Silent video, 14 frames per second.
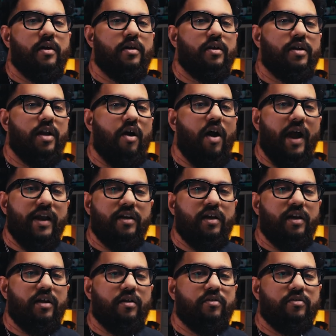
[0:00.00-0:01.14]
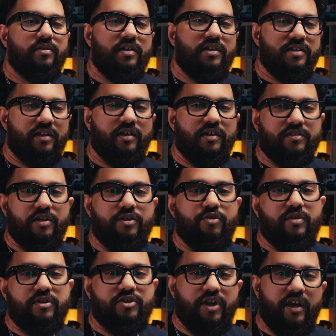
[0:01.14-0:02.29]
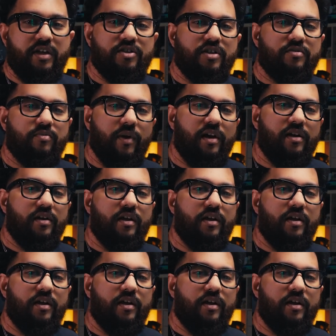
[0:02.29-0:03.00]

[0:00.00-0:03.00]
Now, ideally, these are things that you can change as well.